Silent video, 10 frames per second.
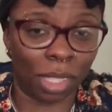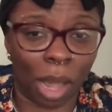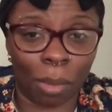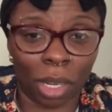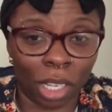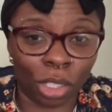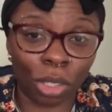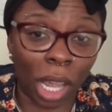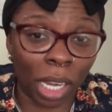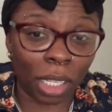Now, because
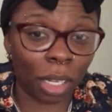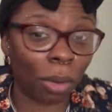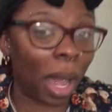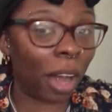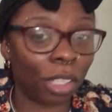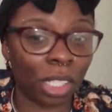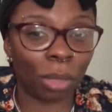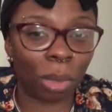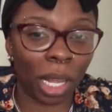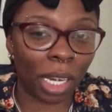you can't deal with how
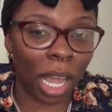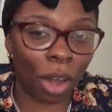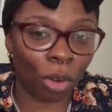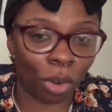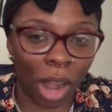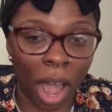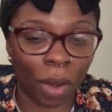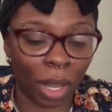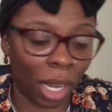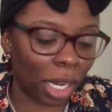shit played out or
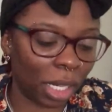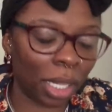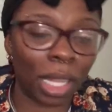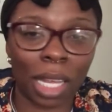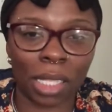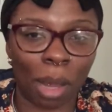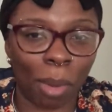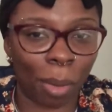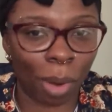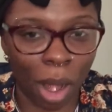how it ended, that's not
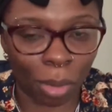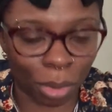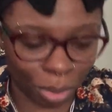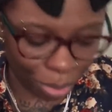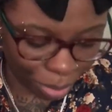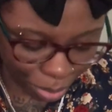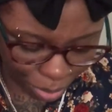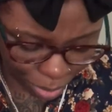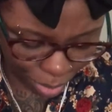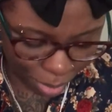my problem
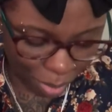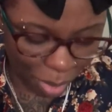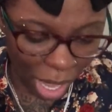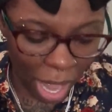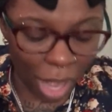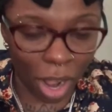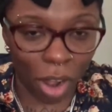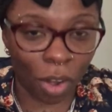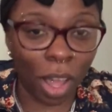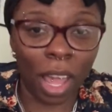at
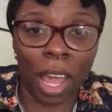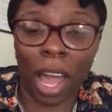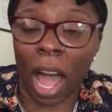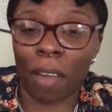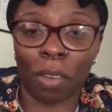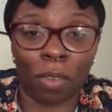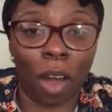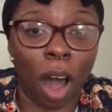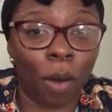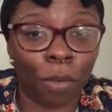all. I've even
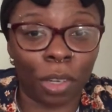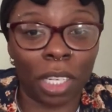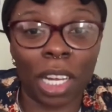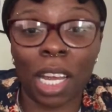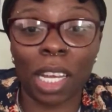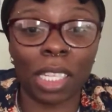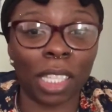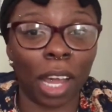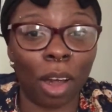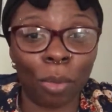offered
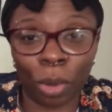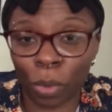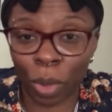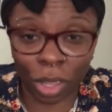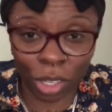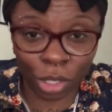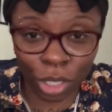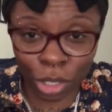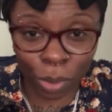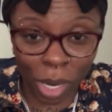to help you with your
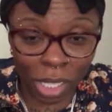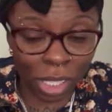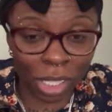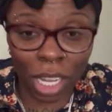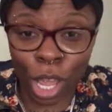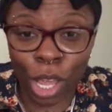situation.